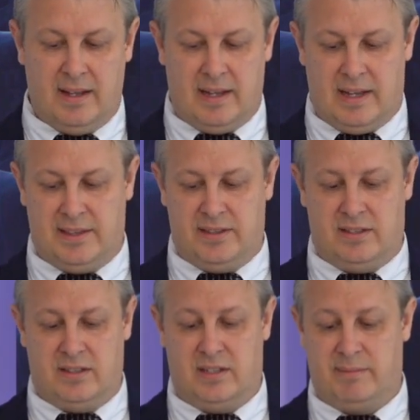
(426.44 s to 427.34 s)
And
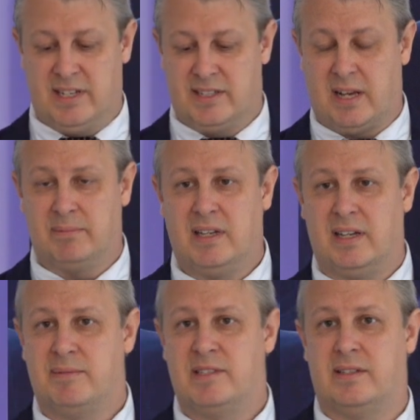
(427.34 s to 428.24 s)
the main
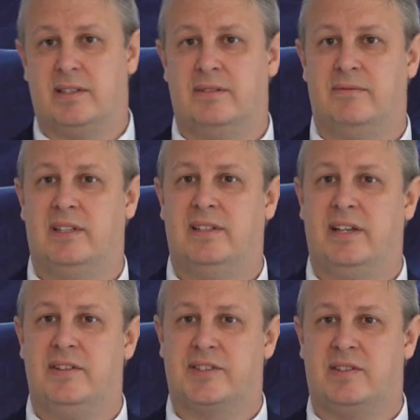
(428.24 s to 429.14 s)
subtypes, what
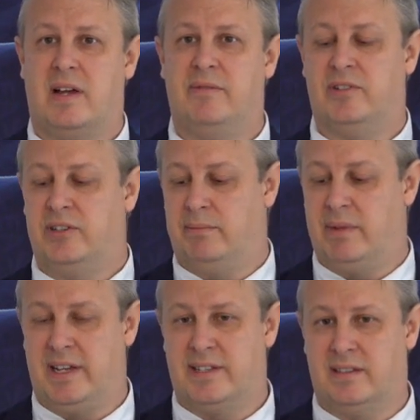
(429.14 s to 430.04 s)
they described were the
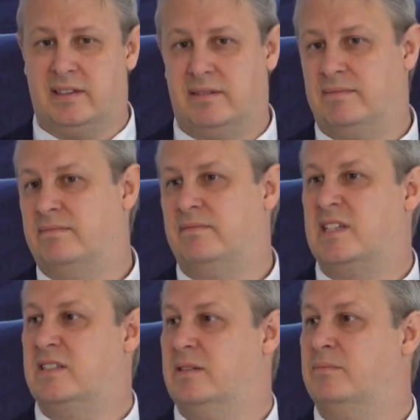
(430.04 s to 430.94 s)
basal,
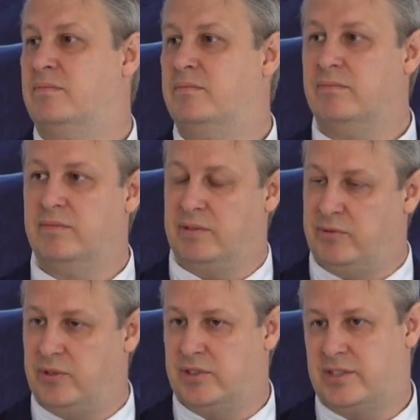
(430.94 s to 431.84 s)
that's the
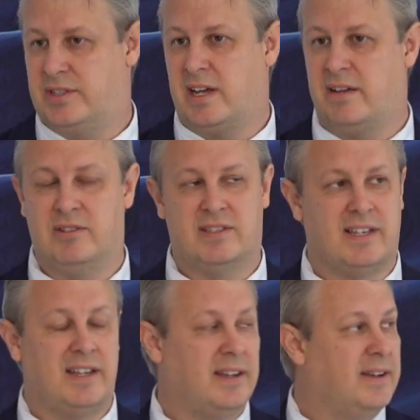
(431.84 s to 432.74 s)
worst, I would
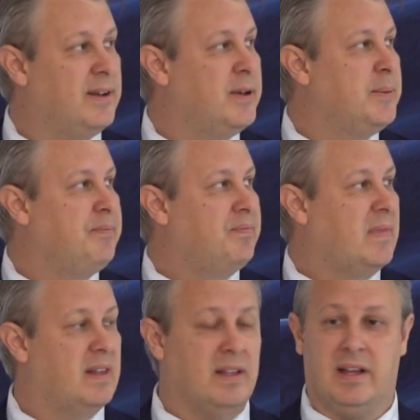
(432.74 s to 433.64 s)
say,
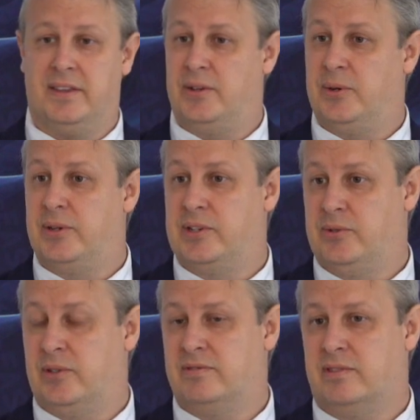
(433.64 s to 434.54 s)
and the
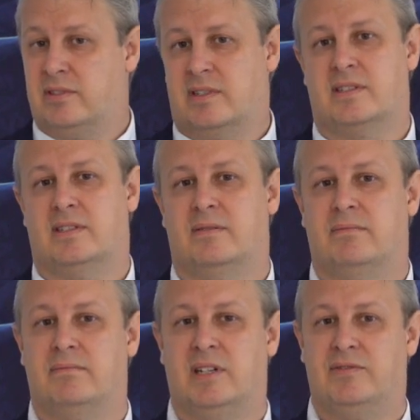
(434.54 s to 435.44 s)
HER2, of course.
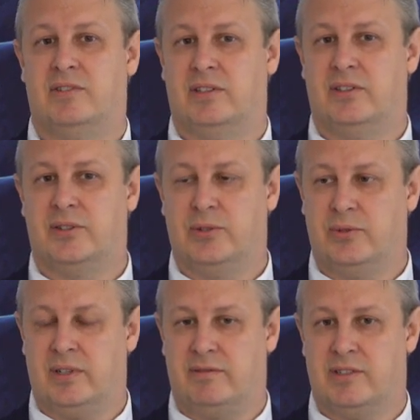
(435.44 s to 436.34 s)
But for the
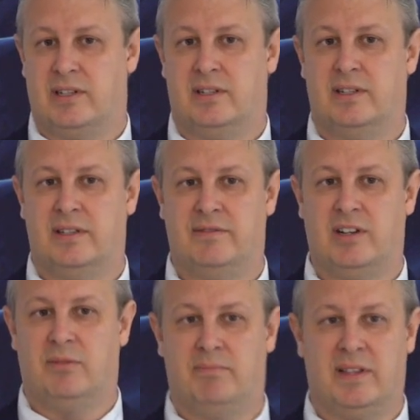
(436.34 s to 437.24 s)
HER2, there was a
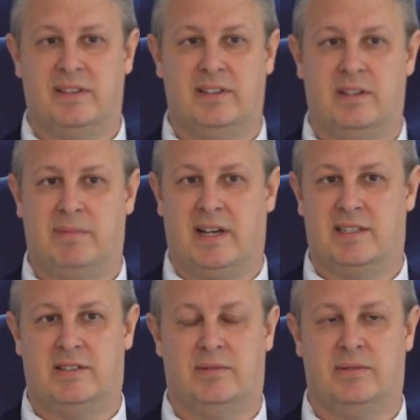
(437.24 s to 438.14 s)
development in the
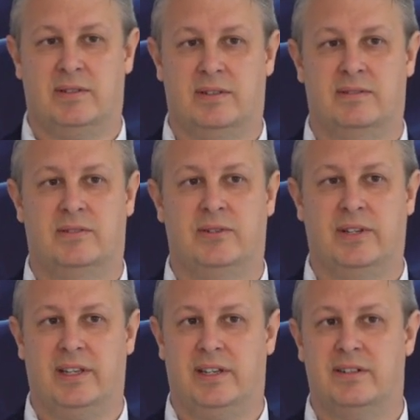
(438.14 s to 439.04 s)
past
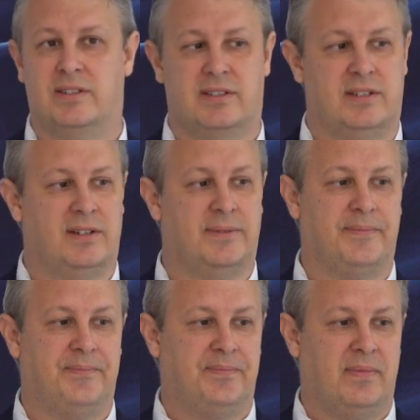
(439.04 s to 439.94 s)
30 years
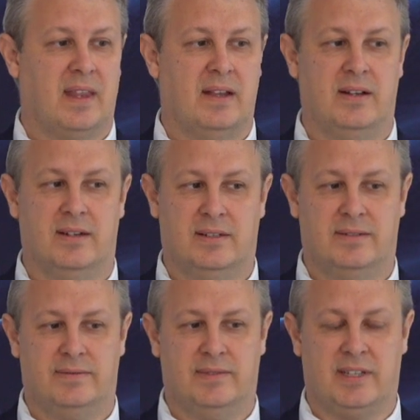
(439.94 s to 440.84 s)

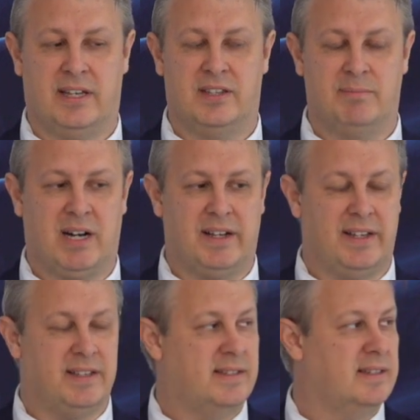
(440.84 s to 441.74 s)
with
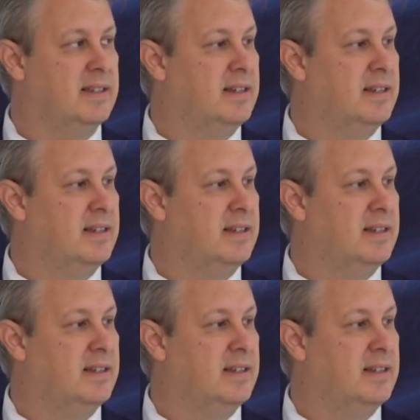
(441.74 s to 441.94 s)
antibody-based